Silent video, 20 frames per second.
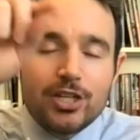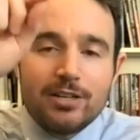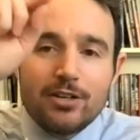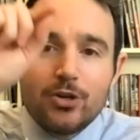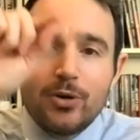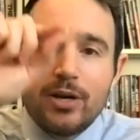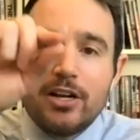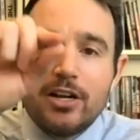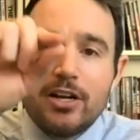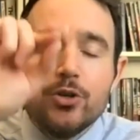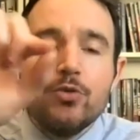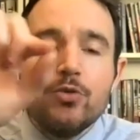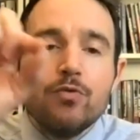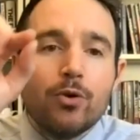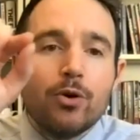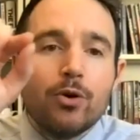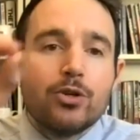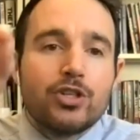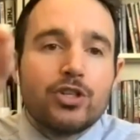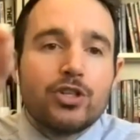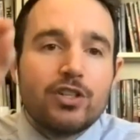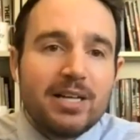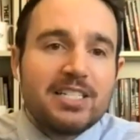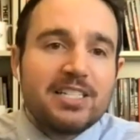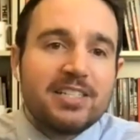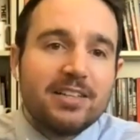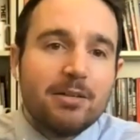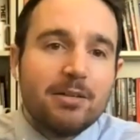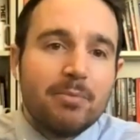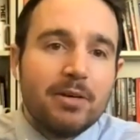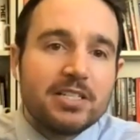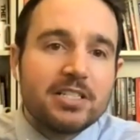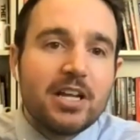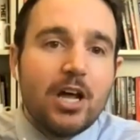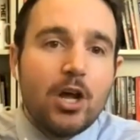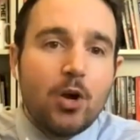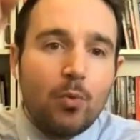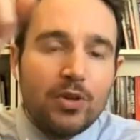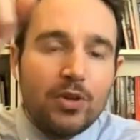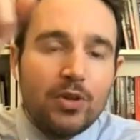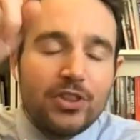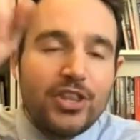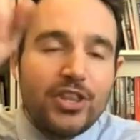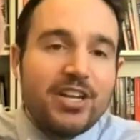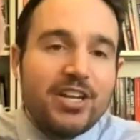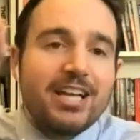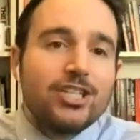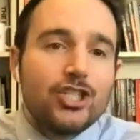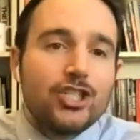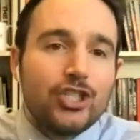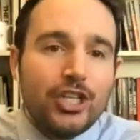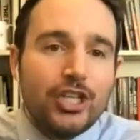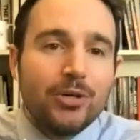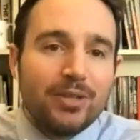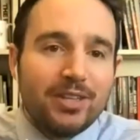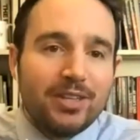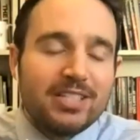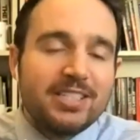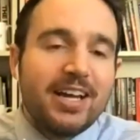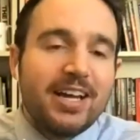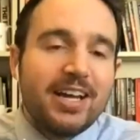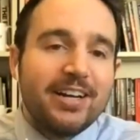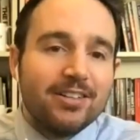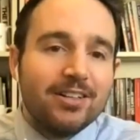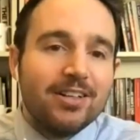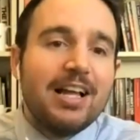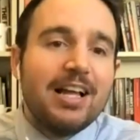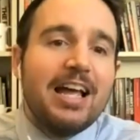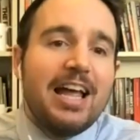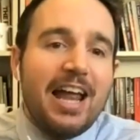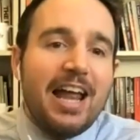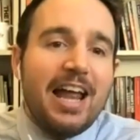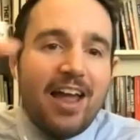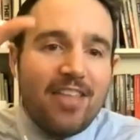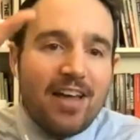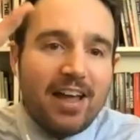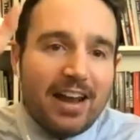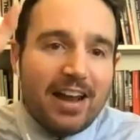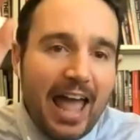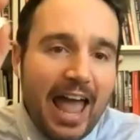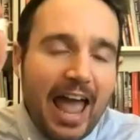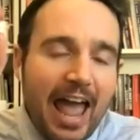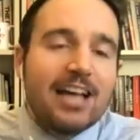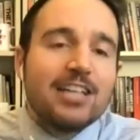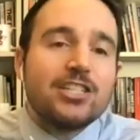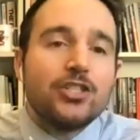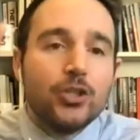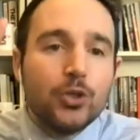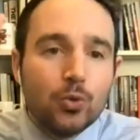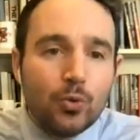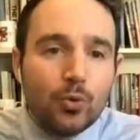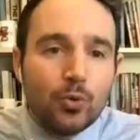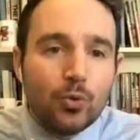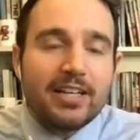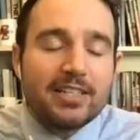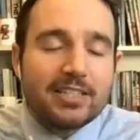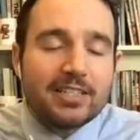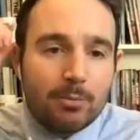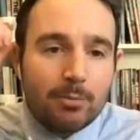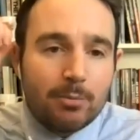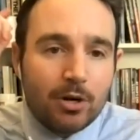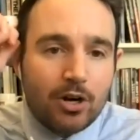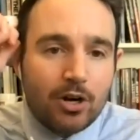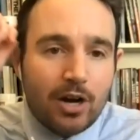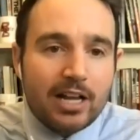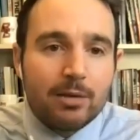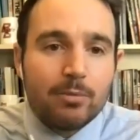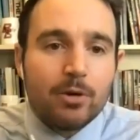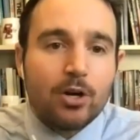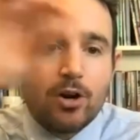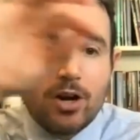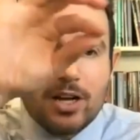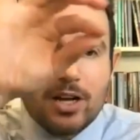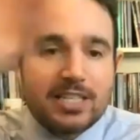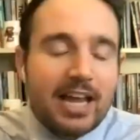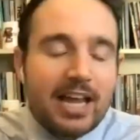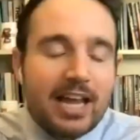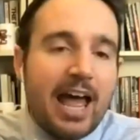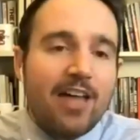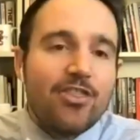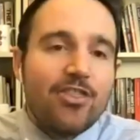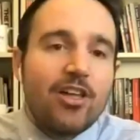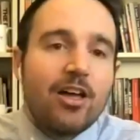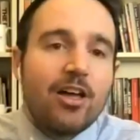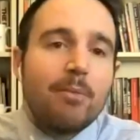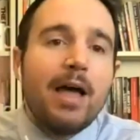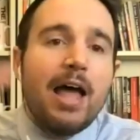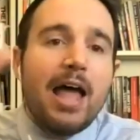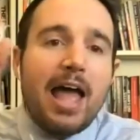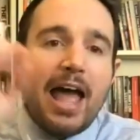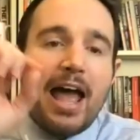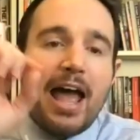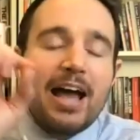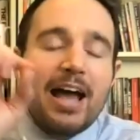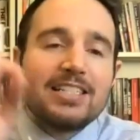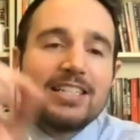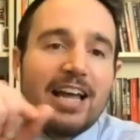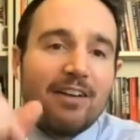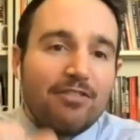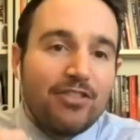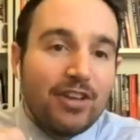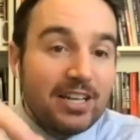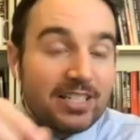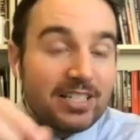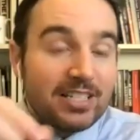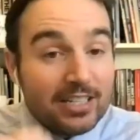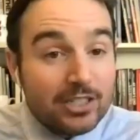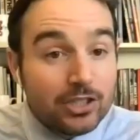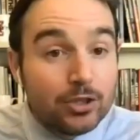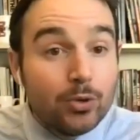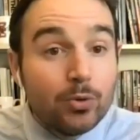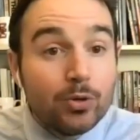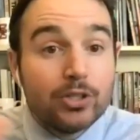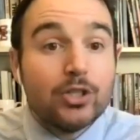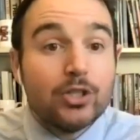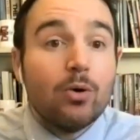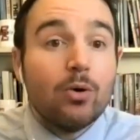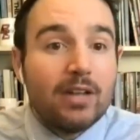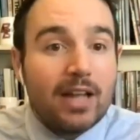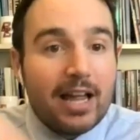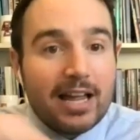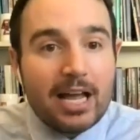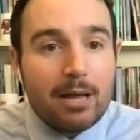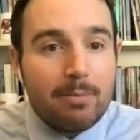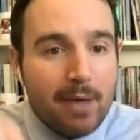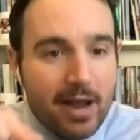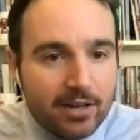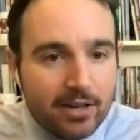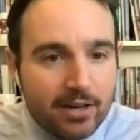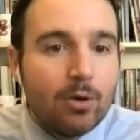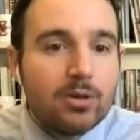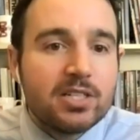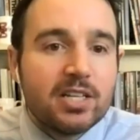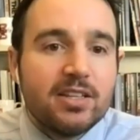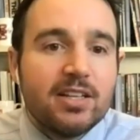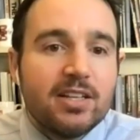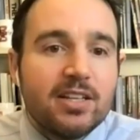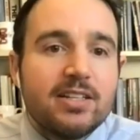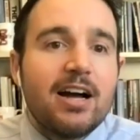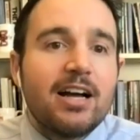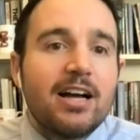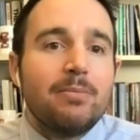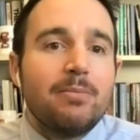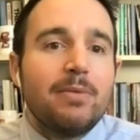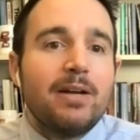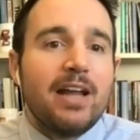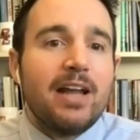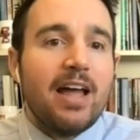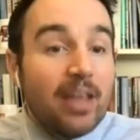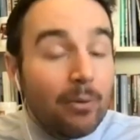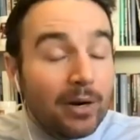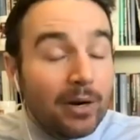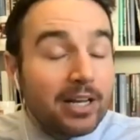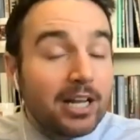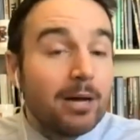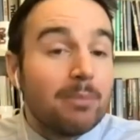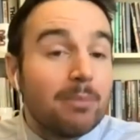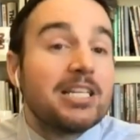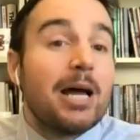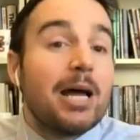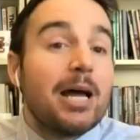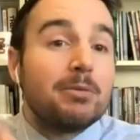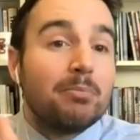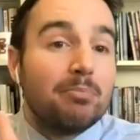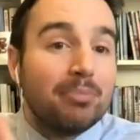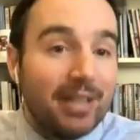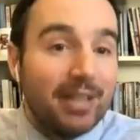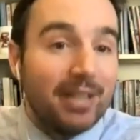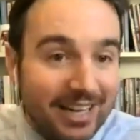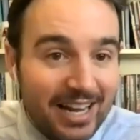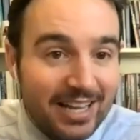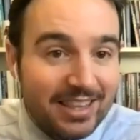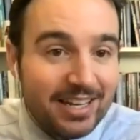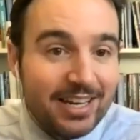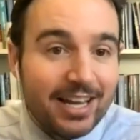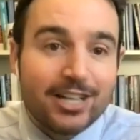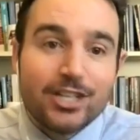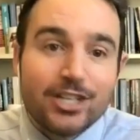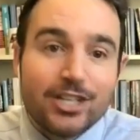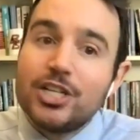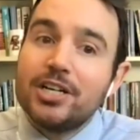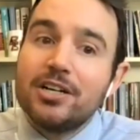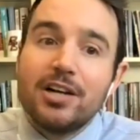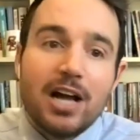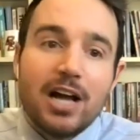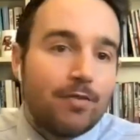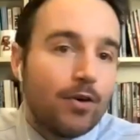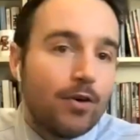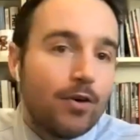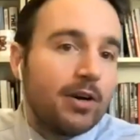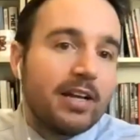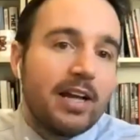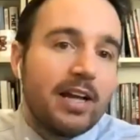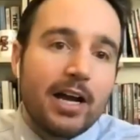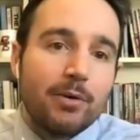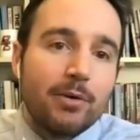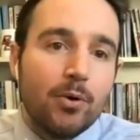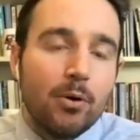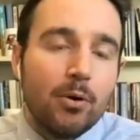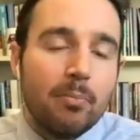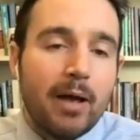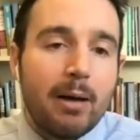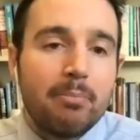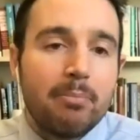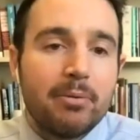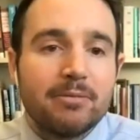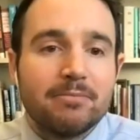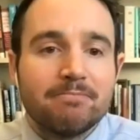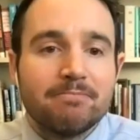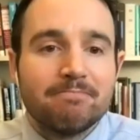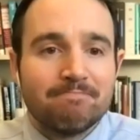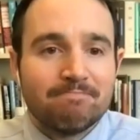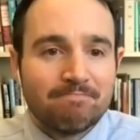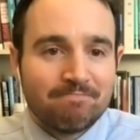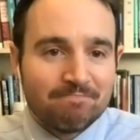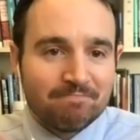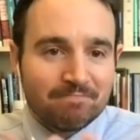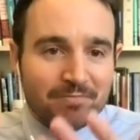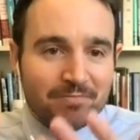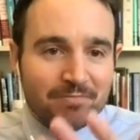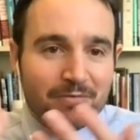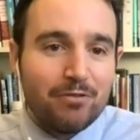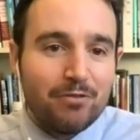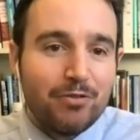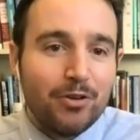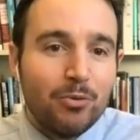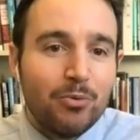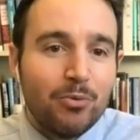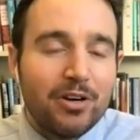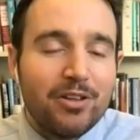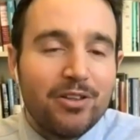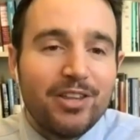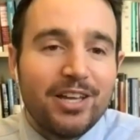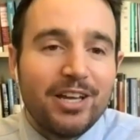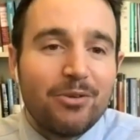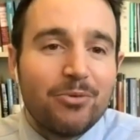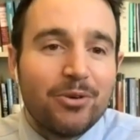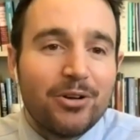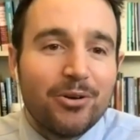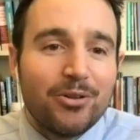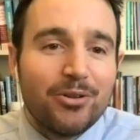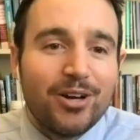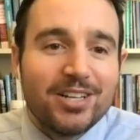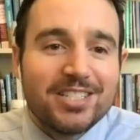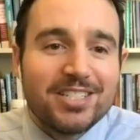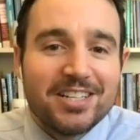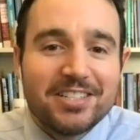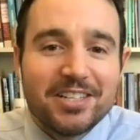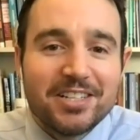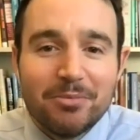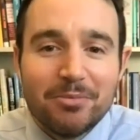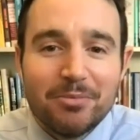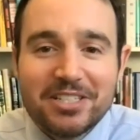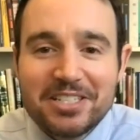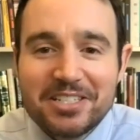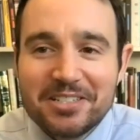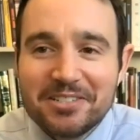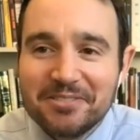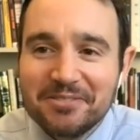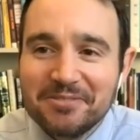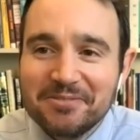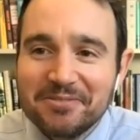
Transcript: create a new version of my syllabus with the next year in the title. And then as new readings I come across, I add them. As I have things I do or don't like, I make notes on the document. And then when it comes time to plan again the next year, I've already got a roadmap. Phil, what do you think? What are your thoughts on syllabus?